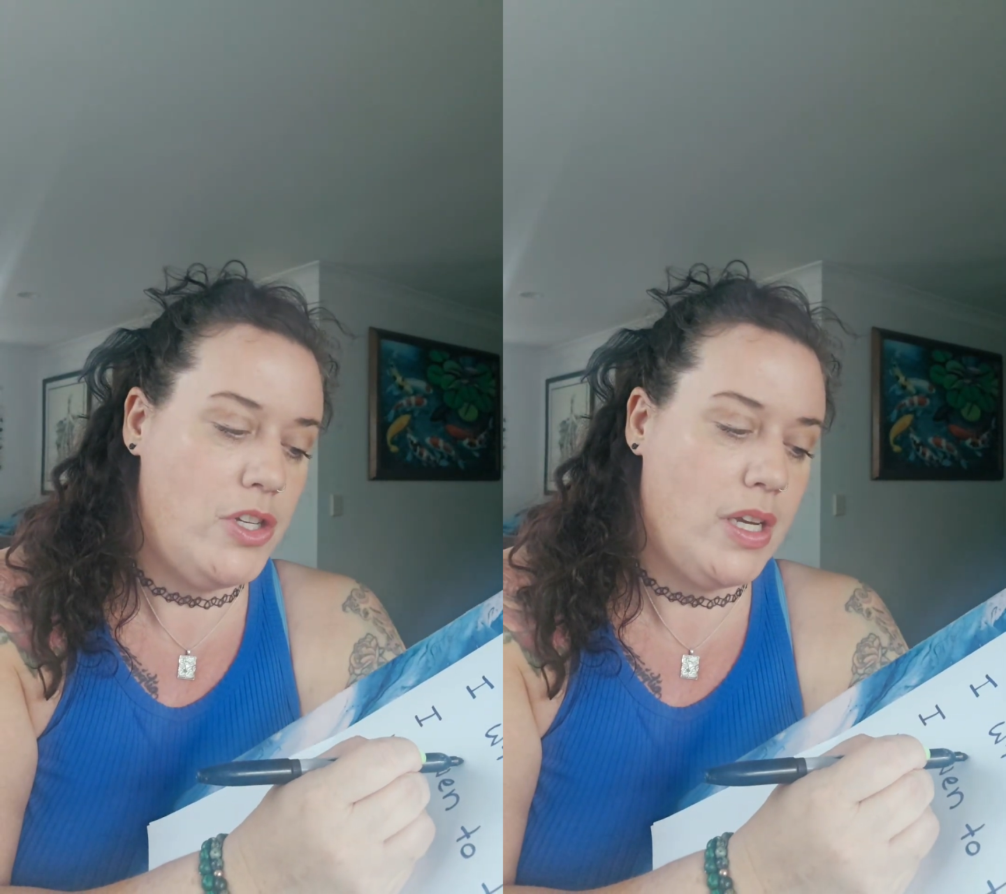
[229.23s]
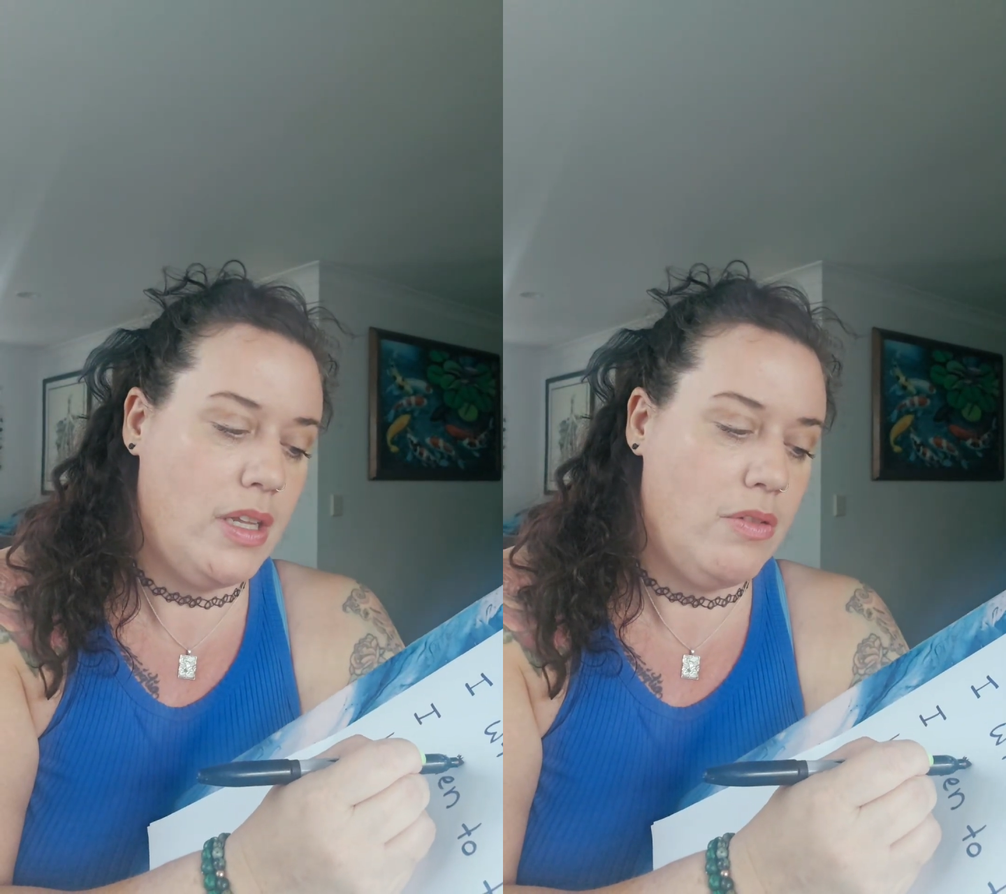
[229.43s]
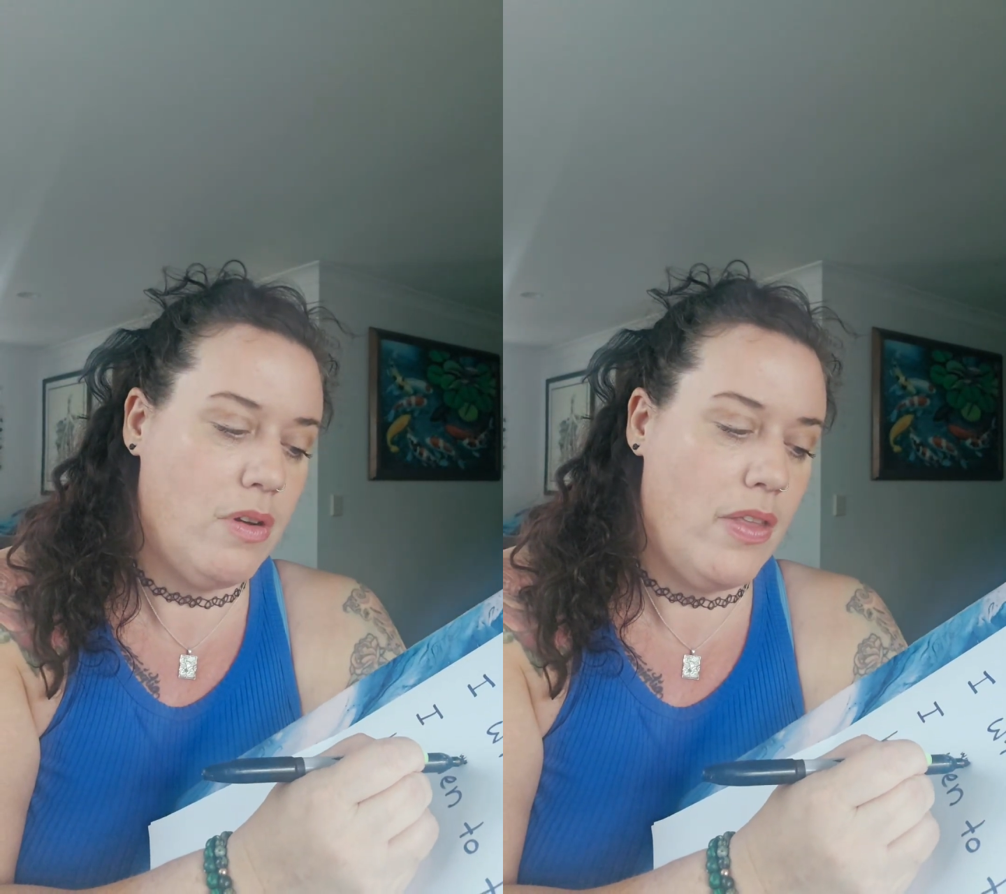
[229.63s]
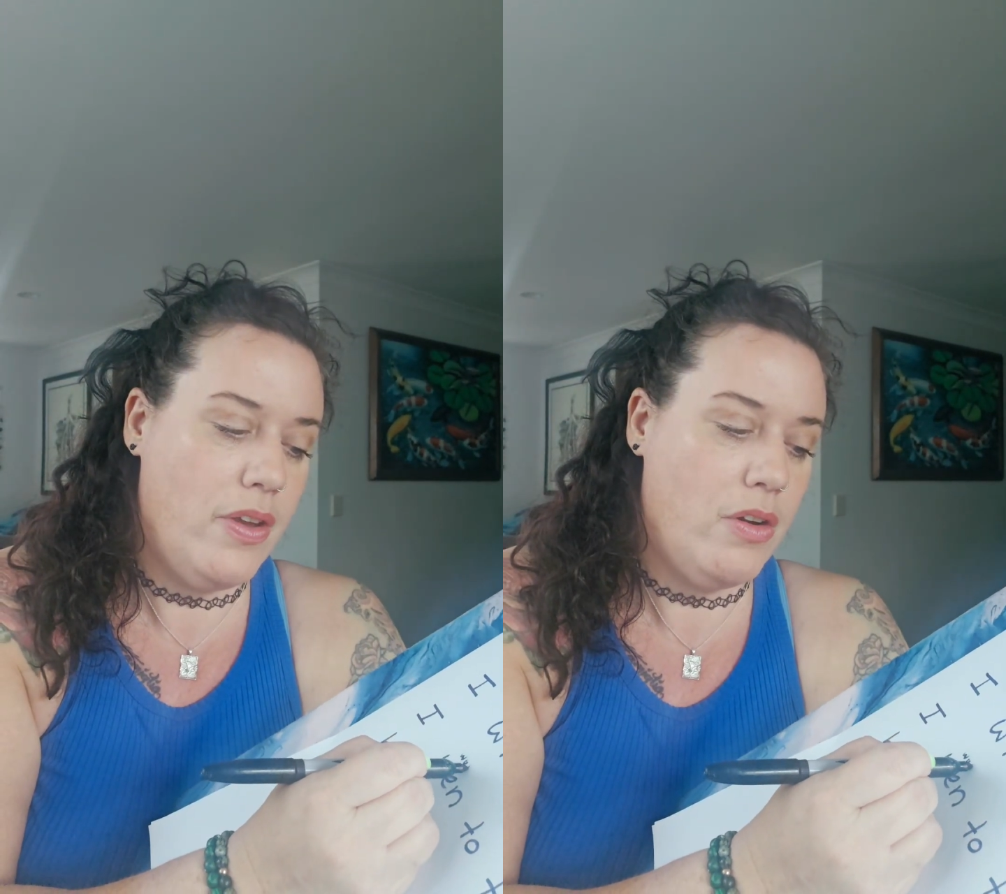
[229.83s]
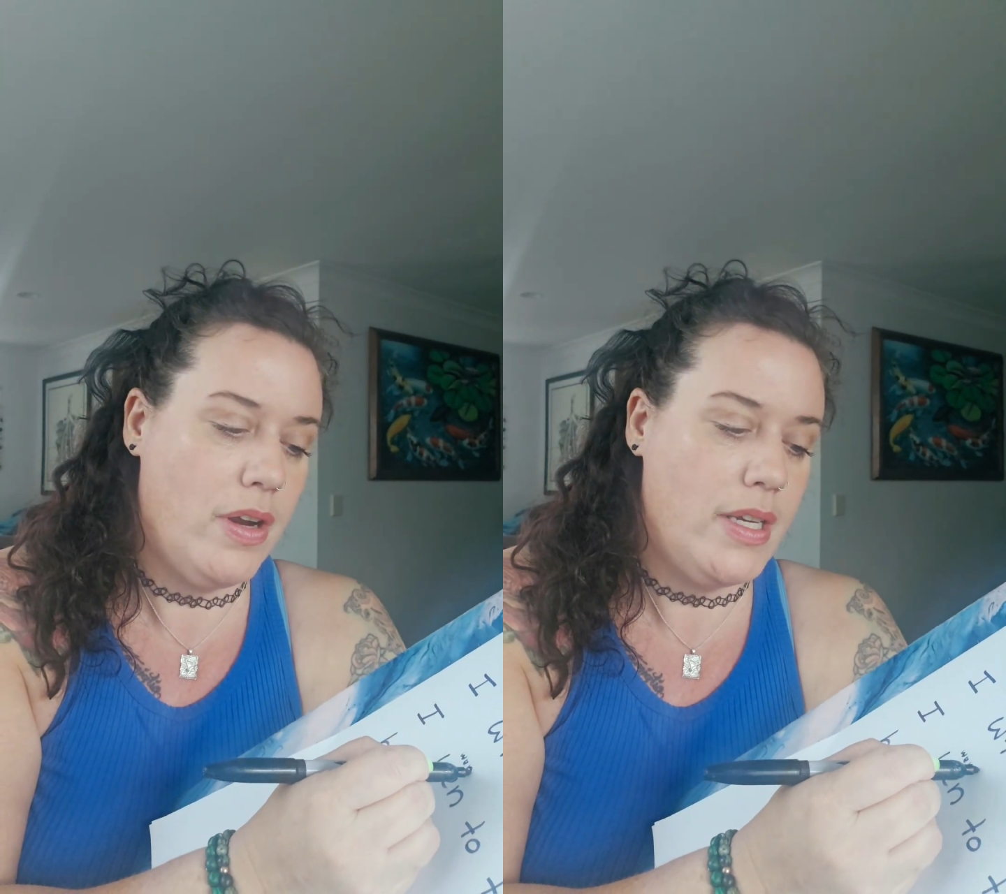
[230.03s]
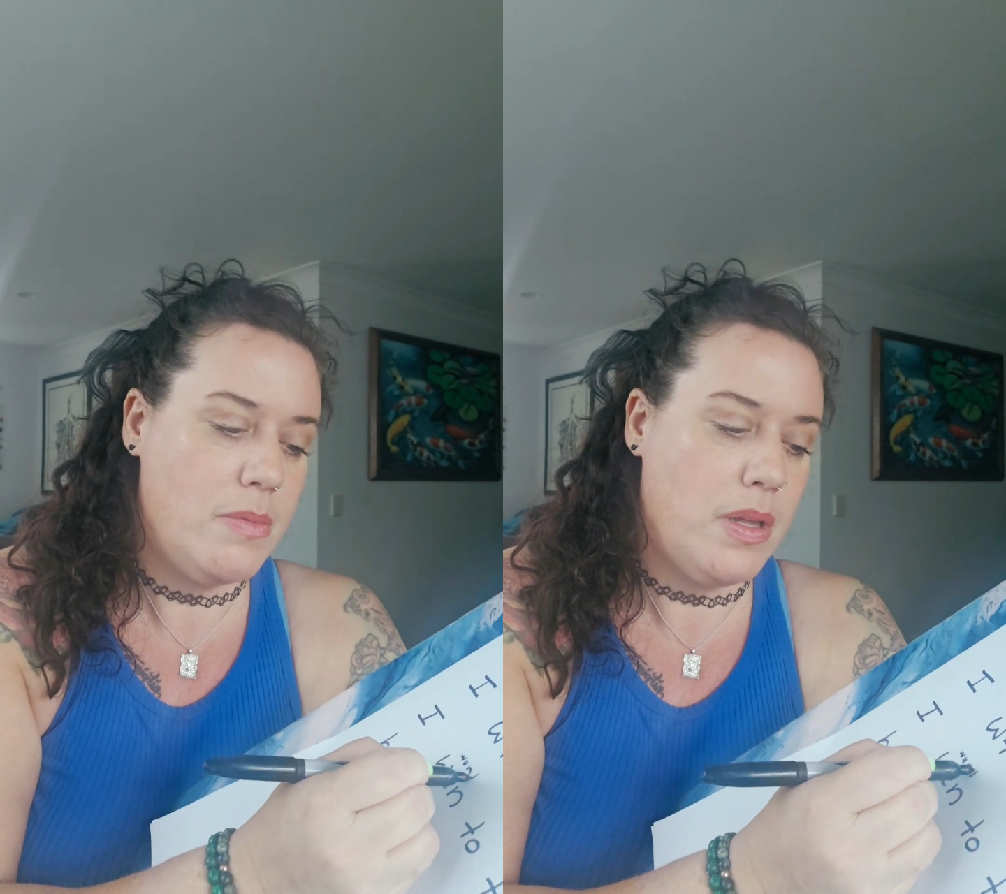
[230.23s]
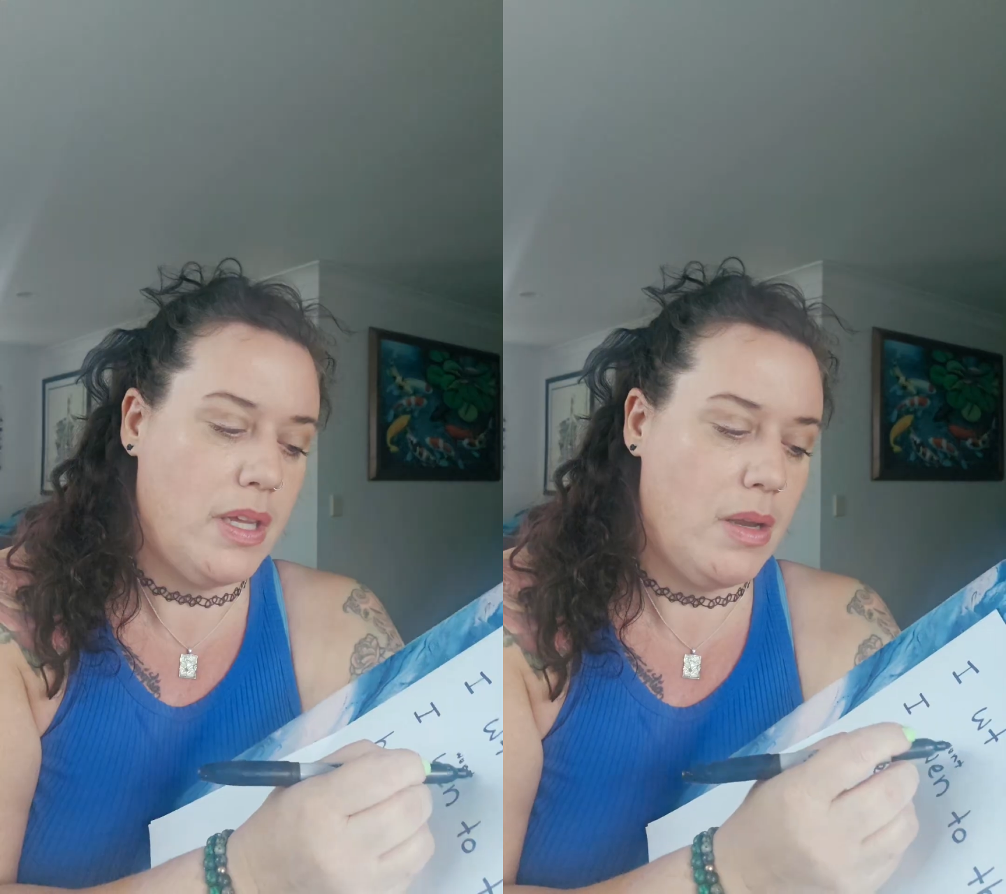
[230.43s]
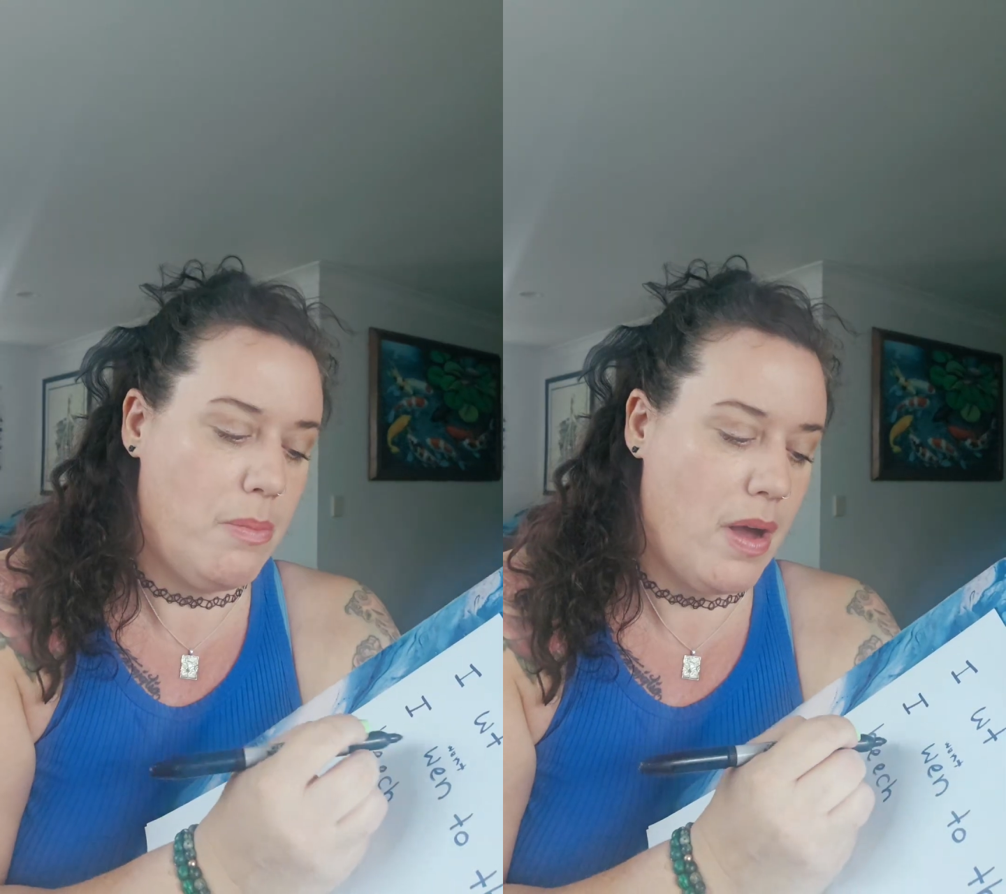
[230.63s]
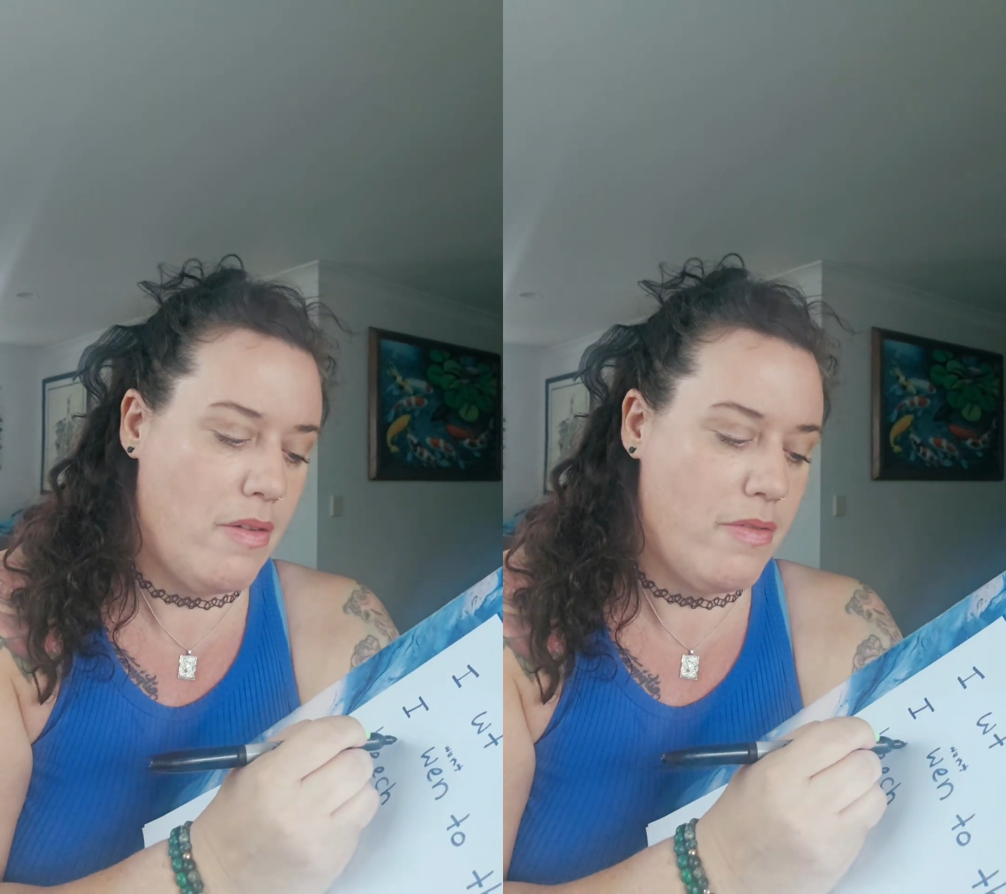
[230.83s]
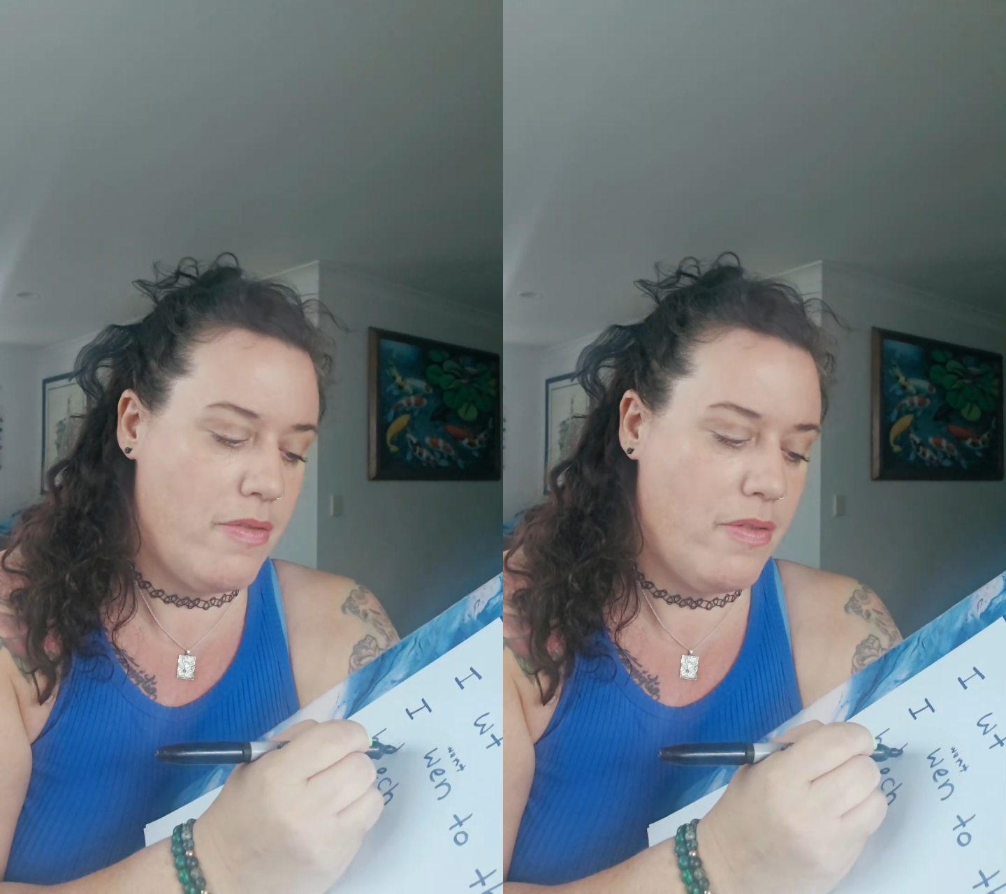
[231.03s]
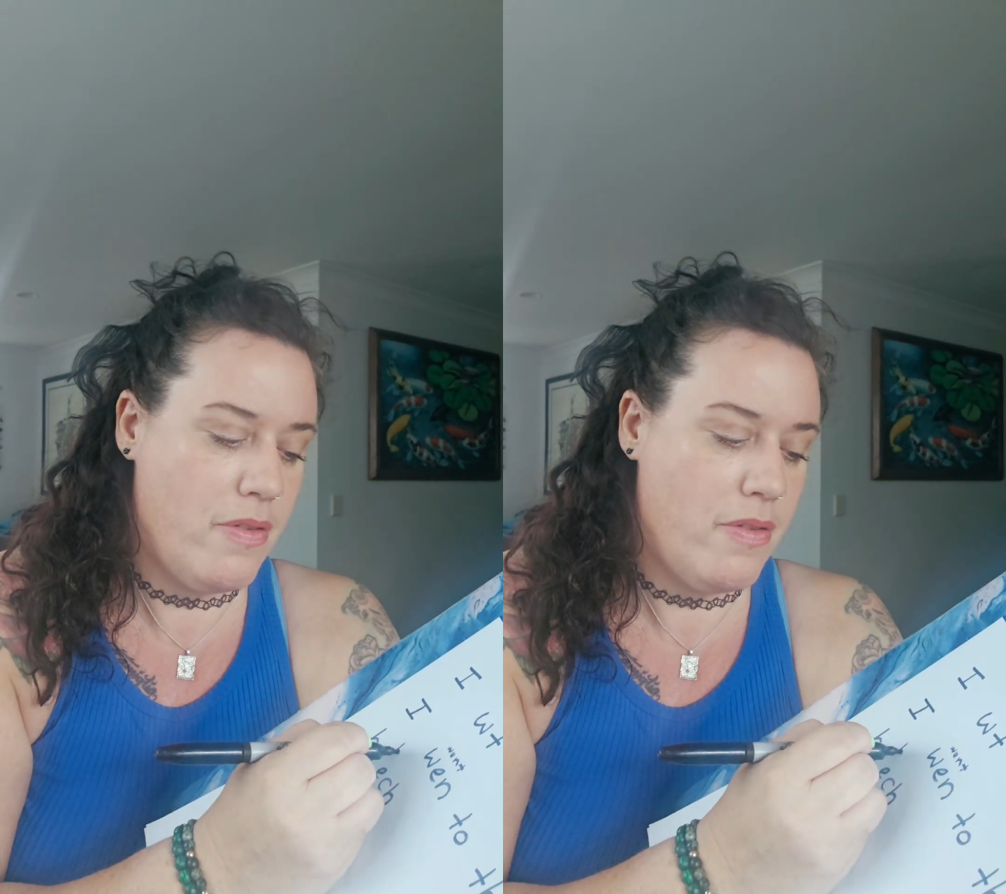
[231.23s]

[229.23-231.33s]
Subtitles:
gently write the correct spelling above